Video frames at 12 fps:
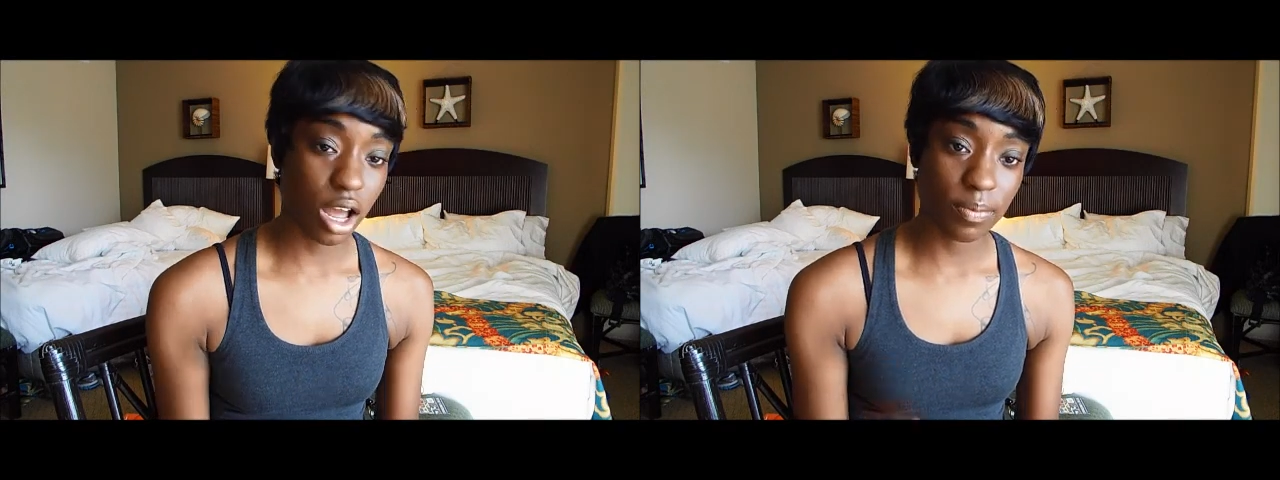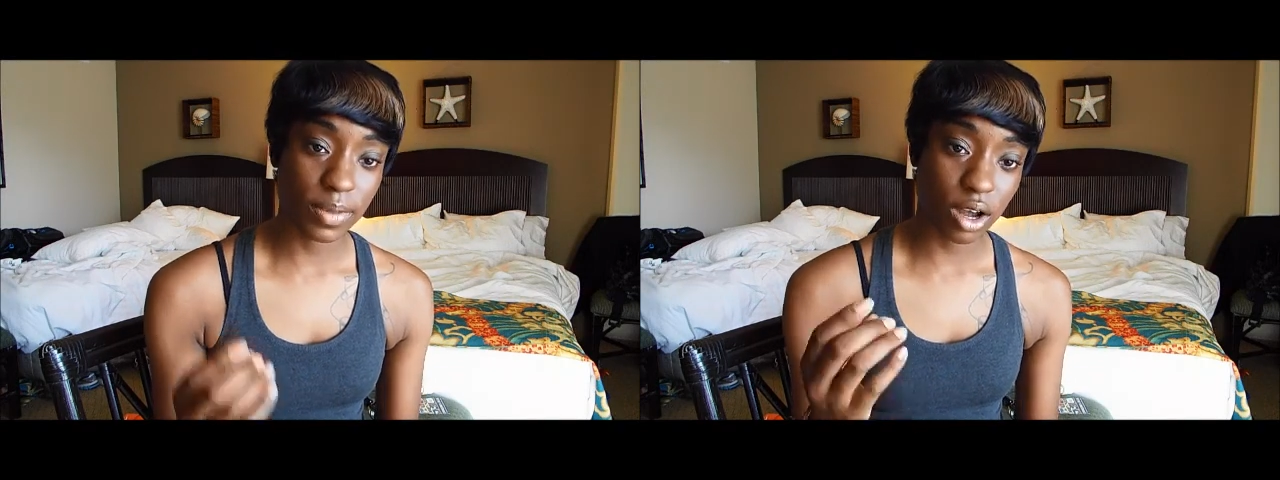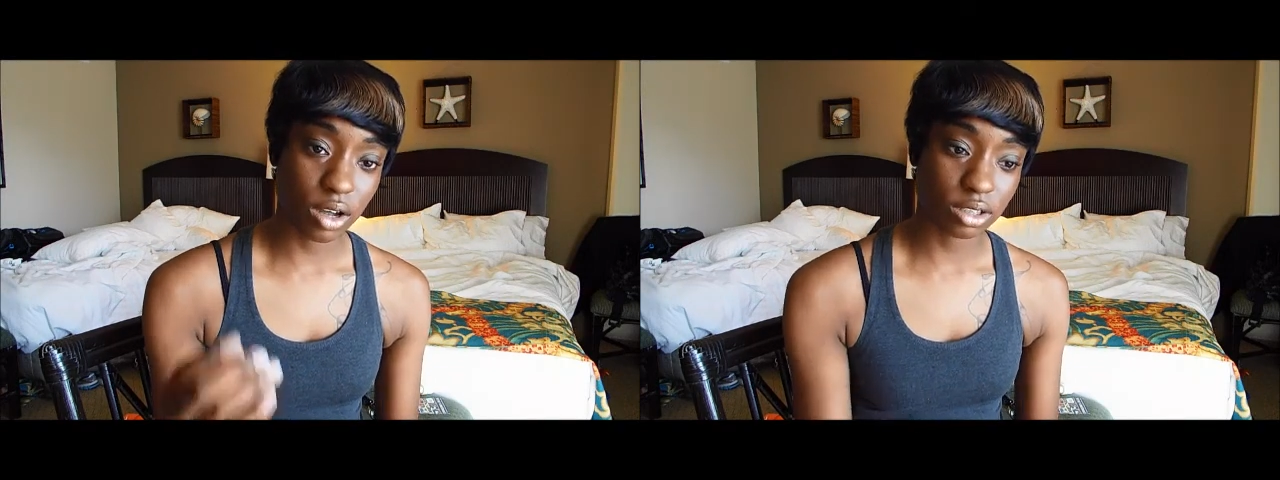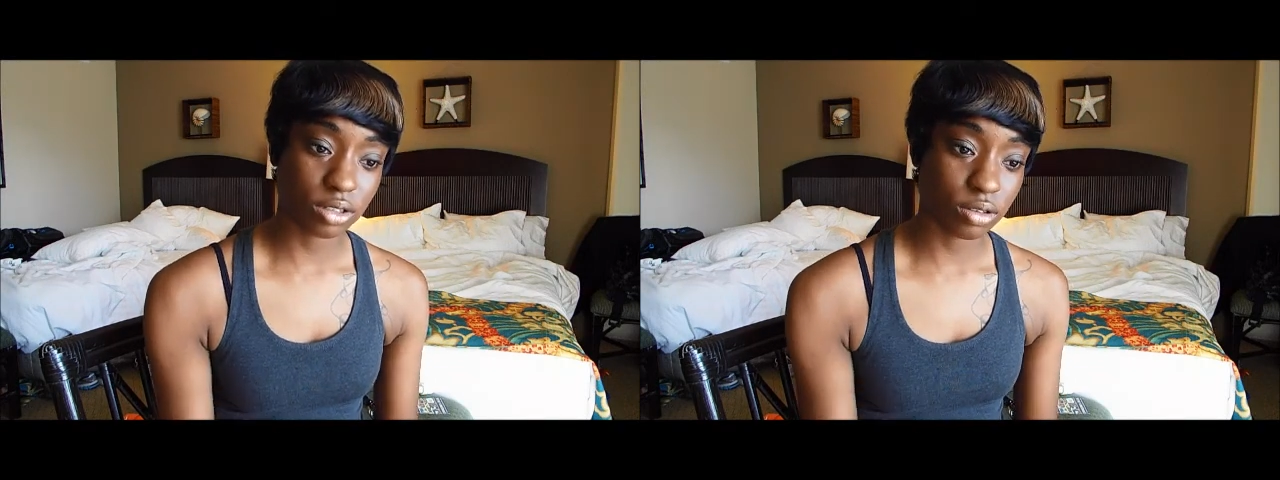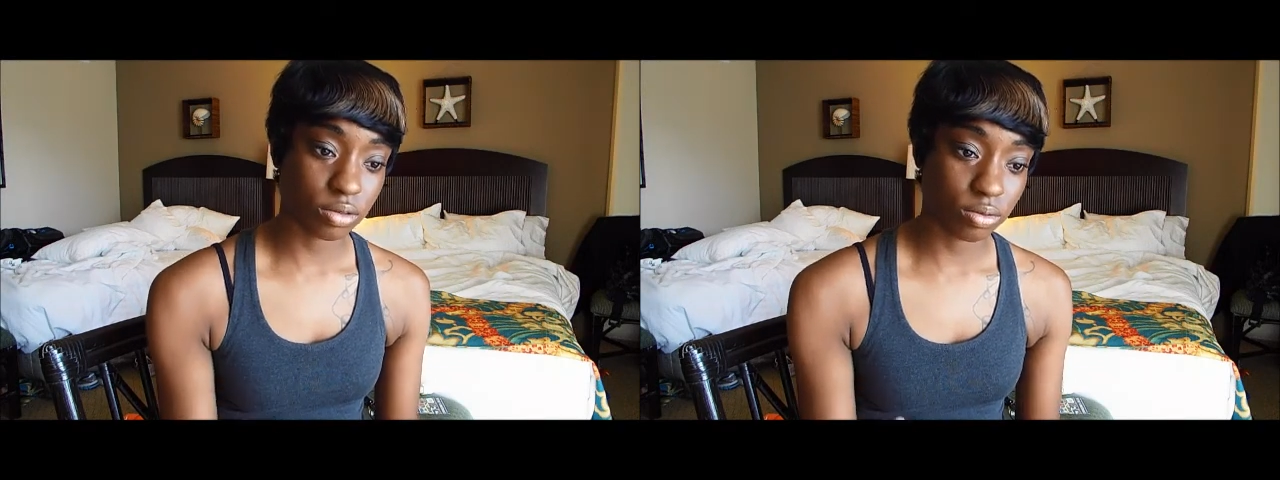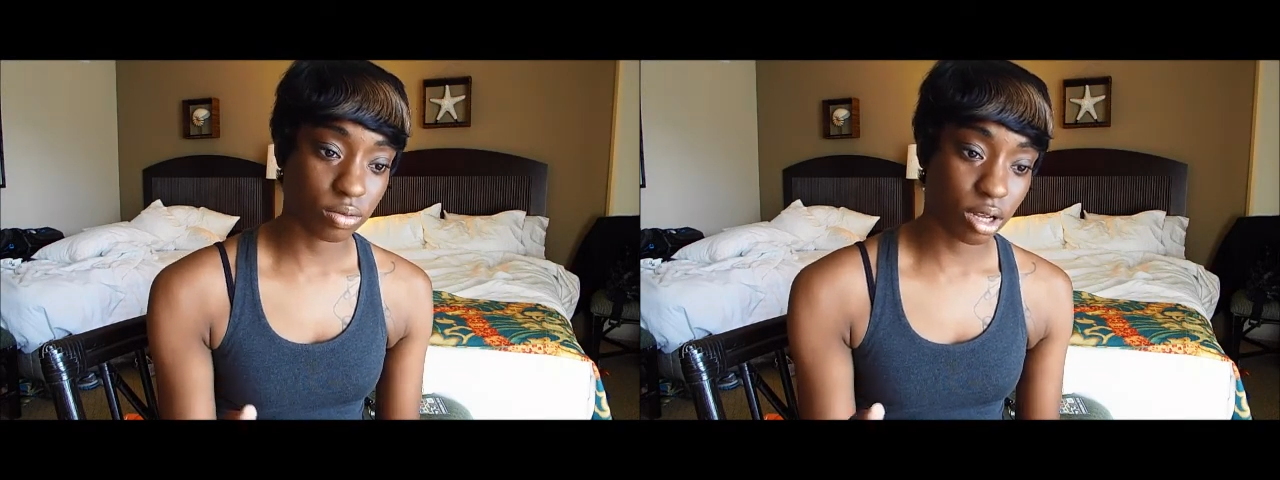They
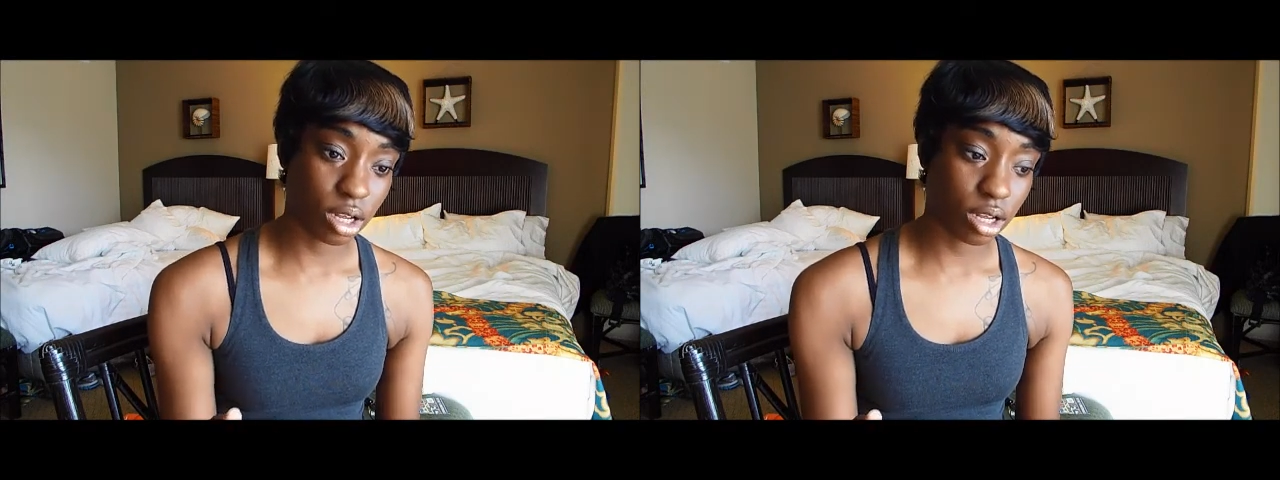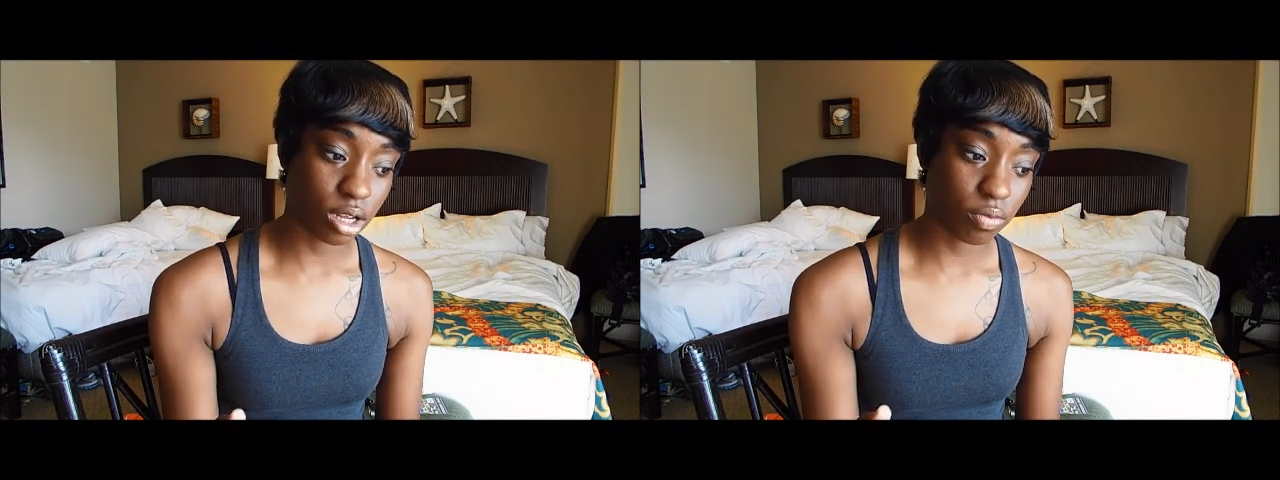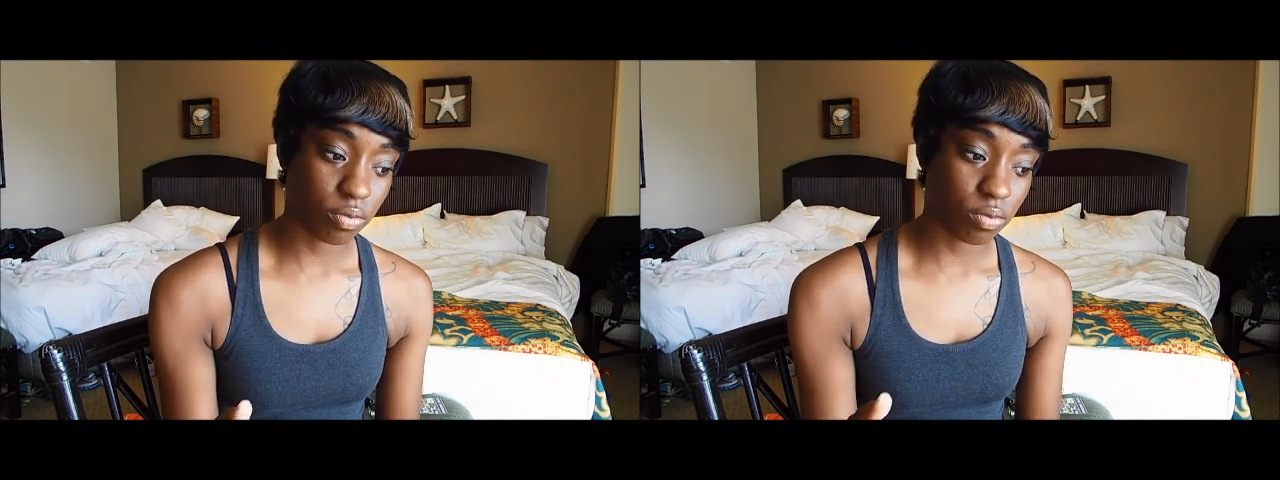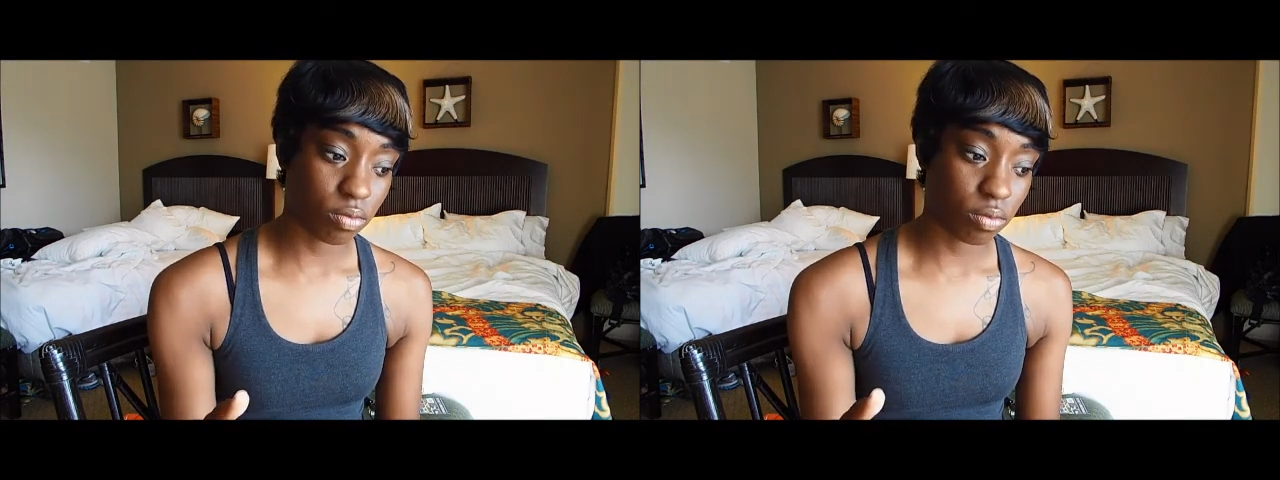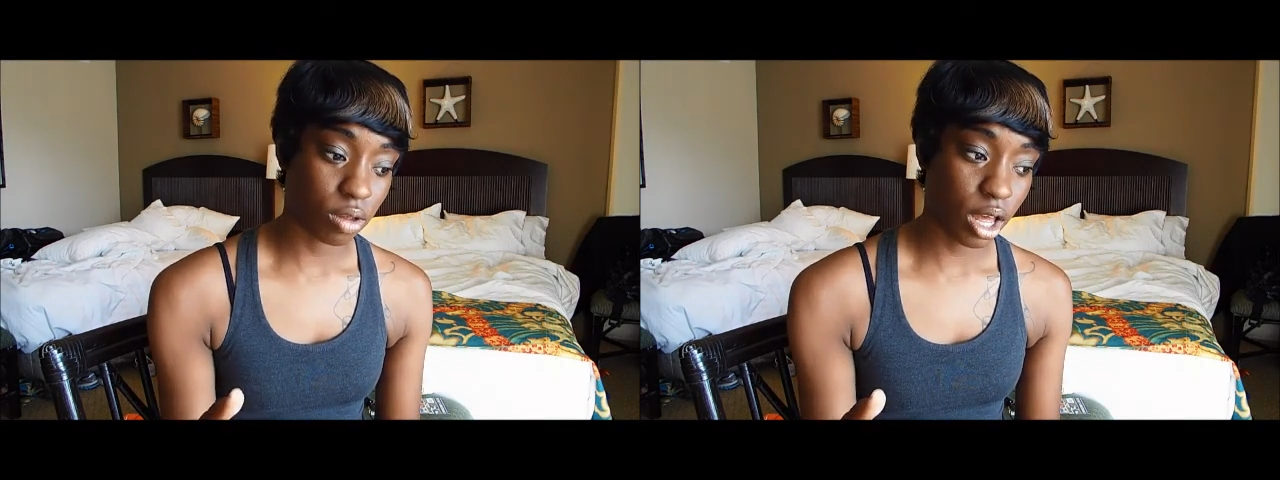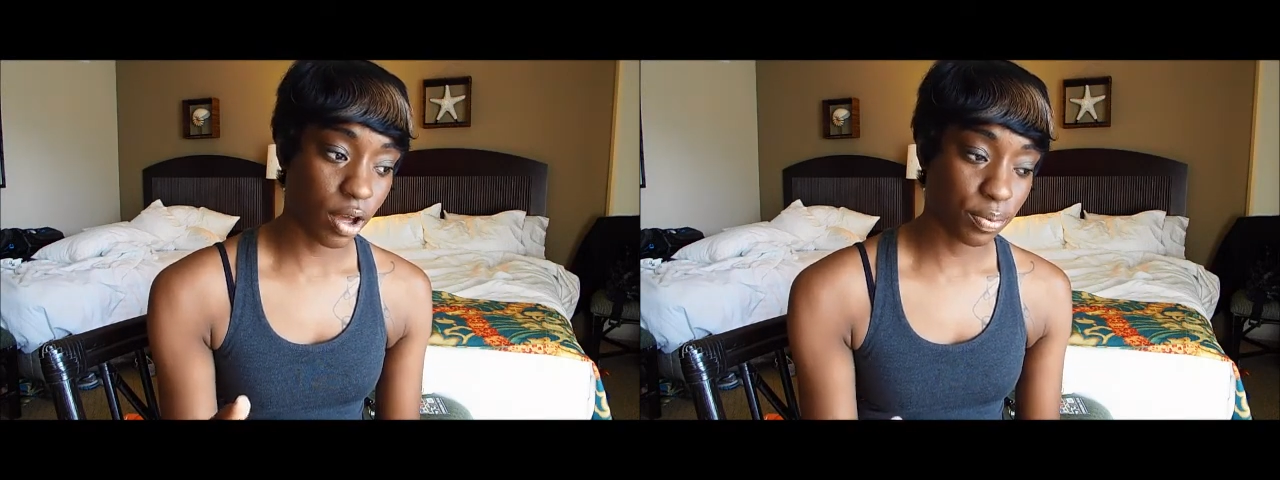also
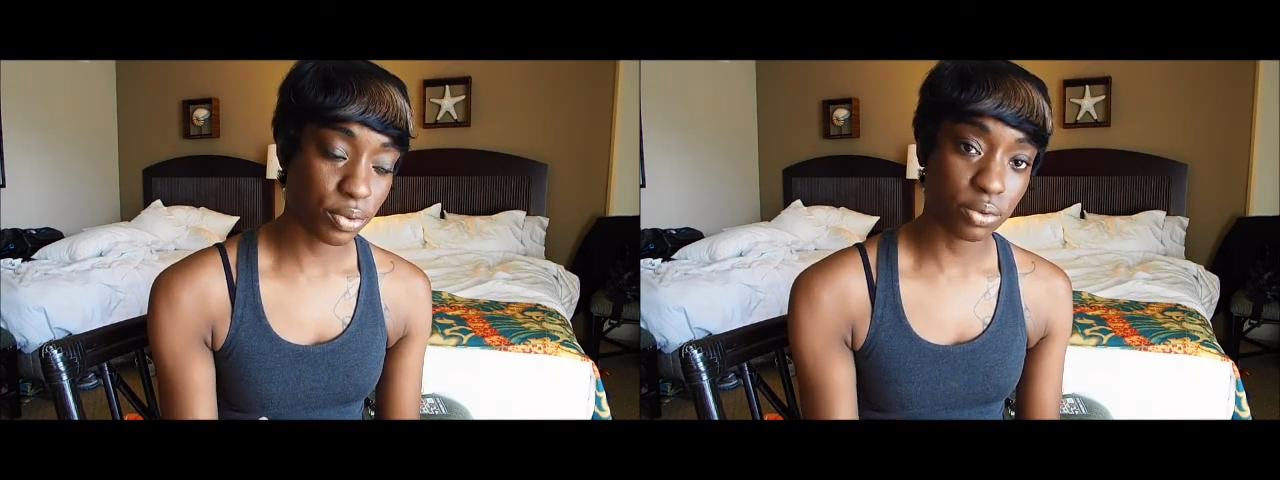help